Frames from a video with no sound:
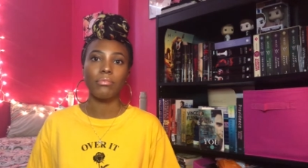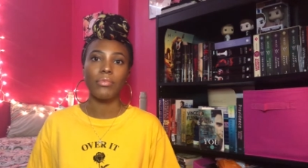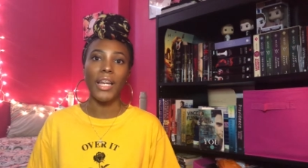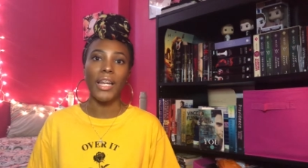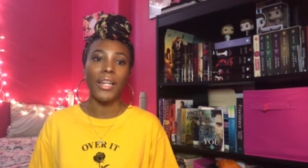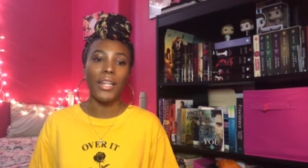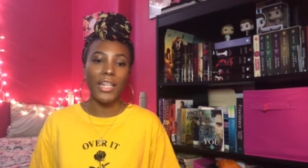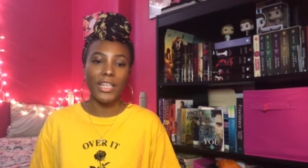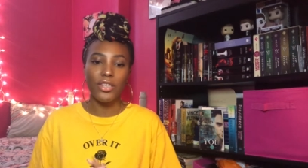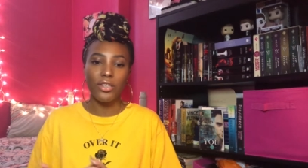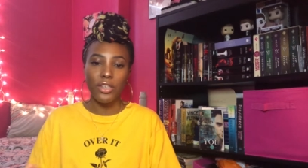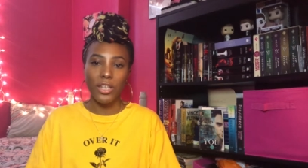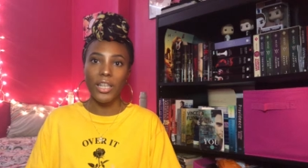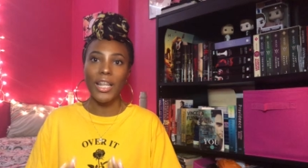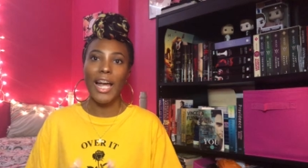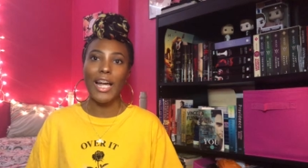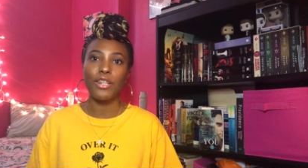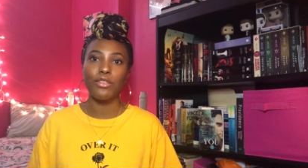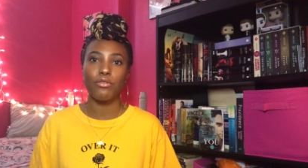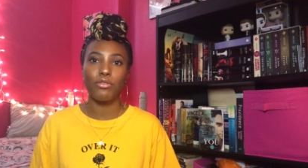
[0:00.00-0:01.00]
into the
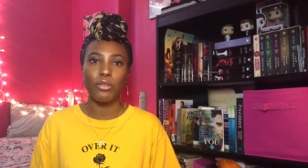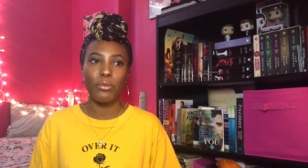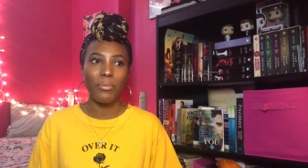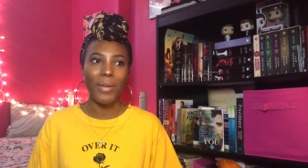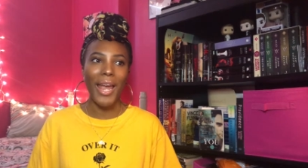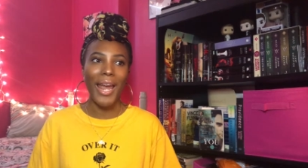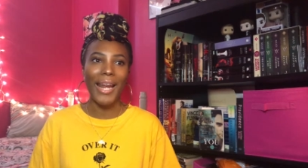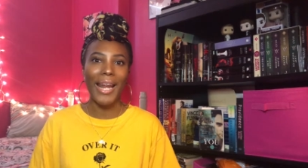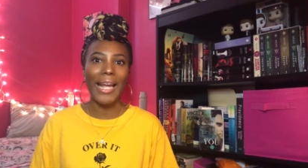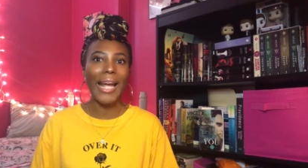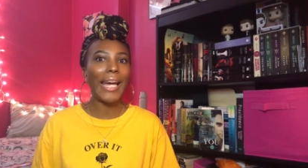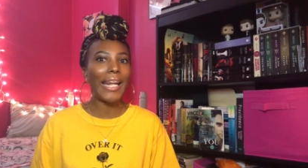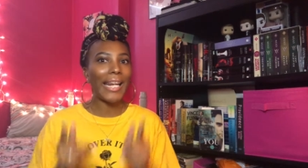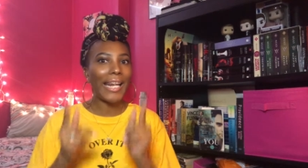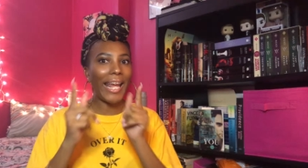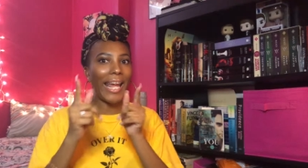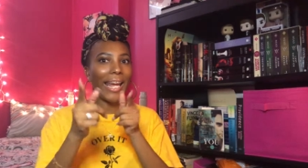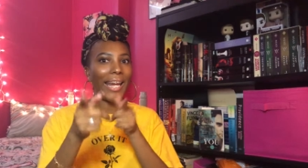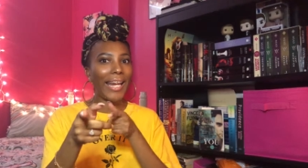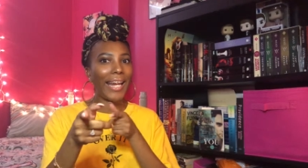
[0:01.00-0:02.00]
classroom, and I got
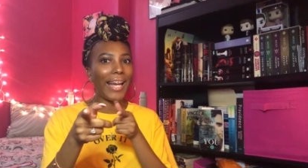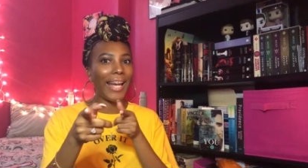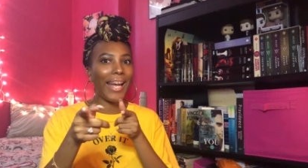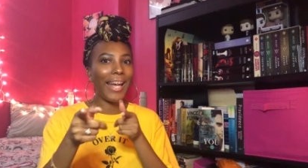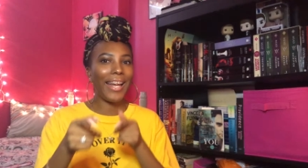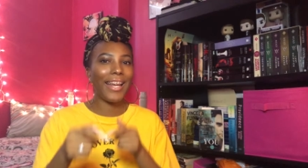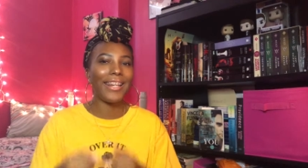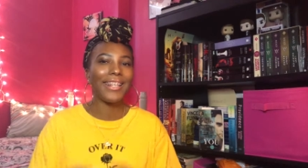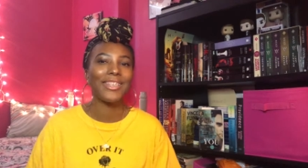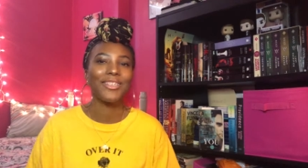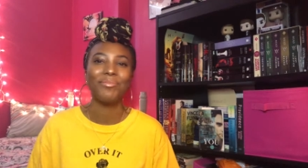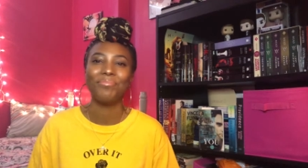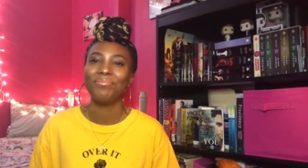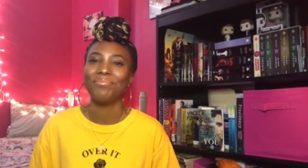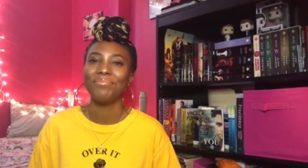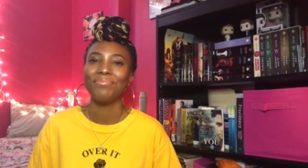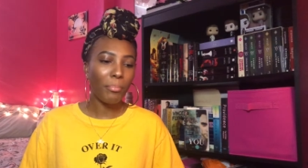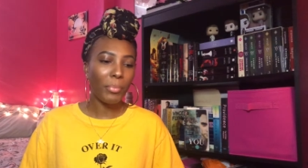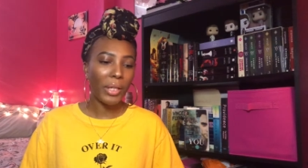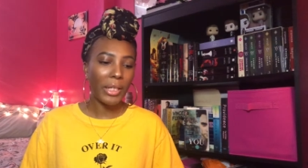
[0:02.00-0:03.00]
an A.
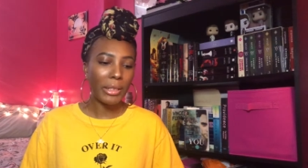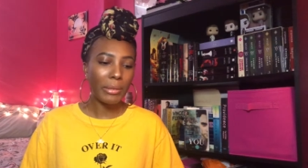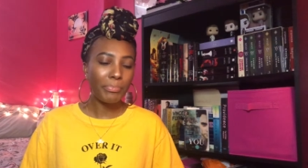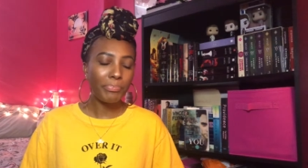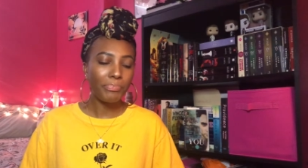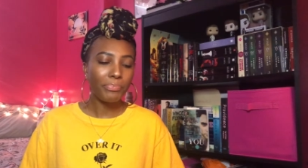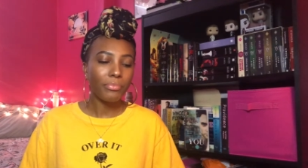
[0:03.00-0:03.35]
But